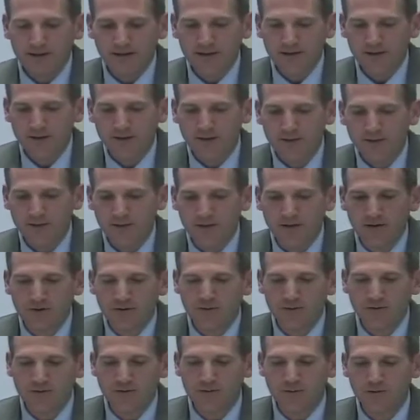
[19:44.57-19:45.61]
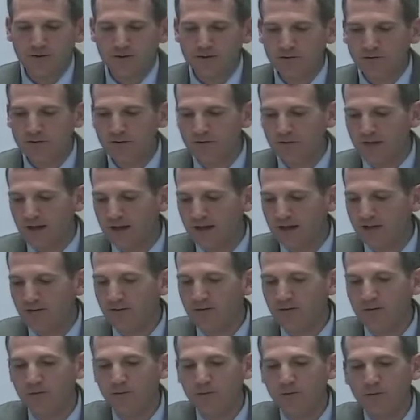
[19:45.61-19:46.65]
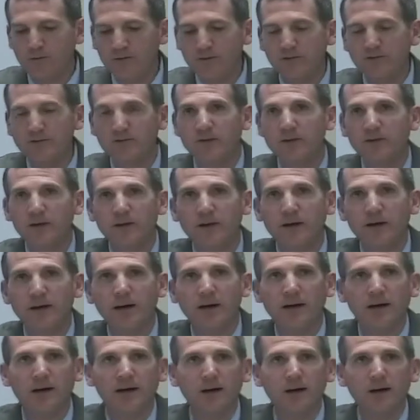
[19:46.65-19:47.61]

Uh, we go to the middle school and the high school, which uh,